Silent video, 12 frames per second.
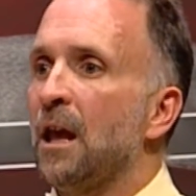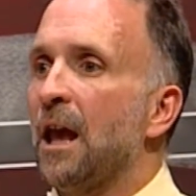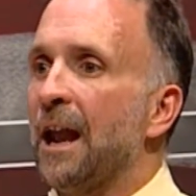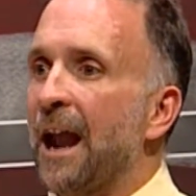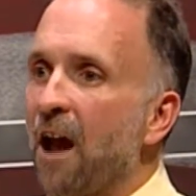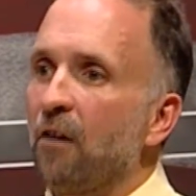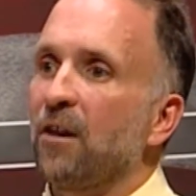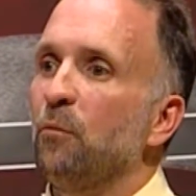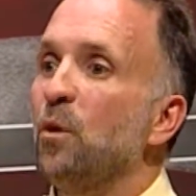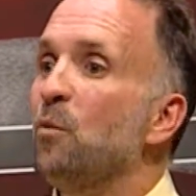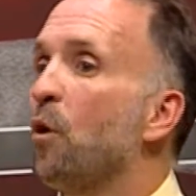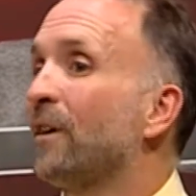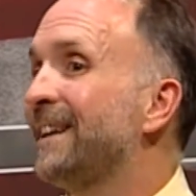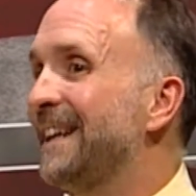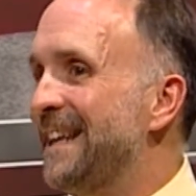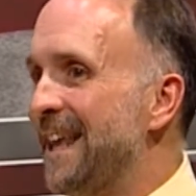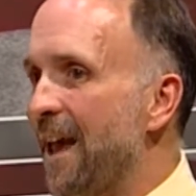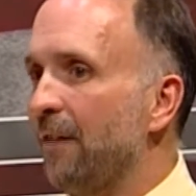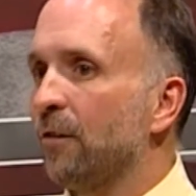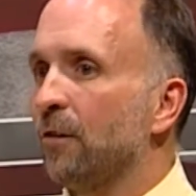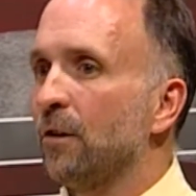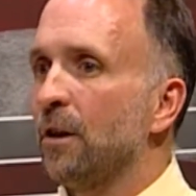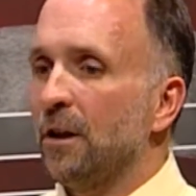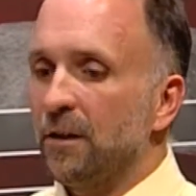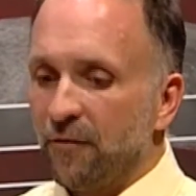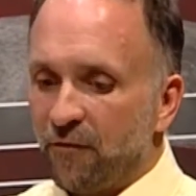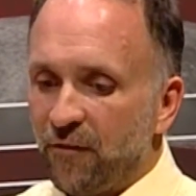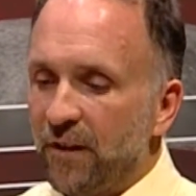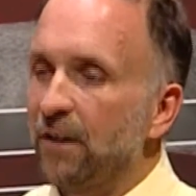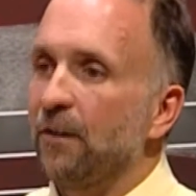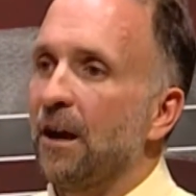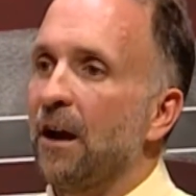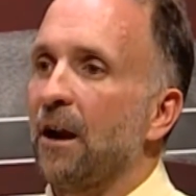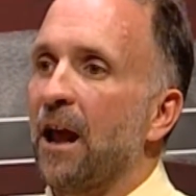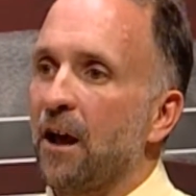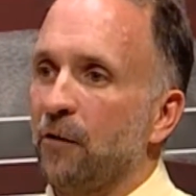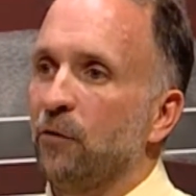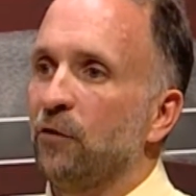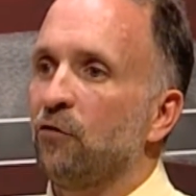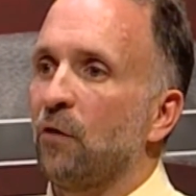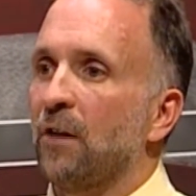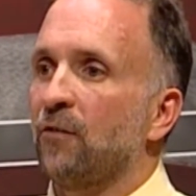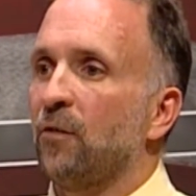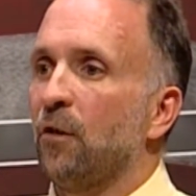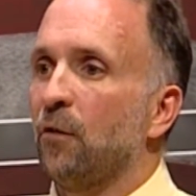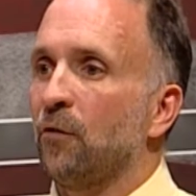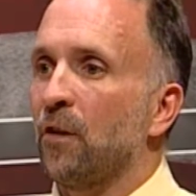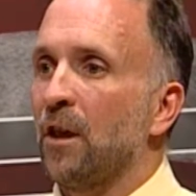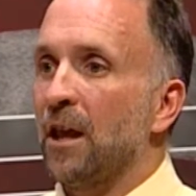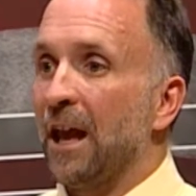and how can we work together to figure out how to address those.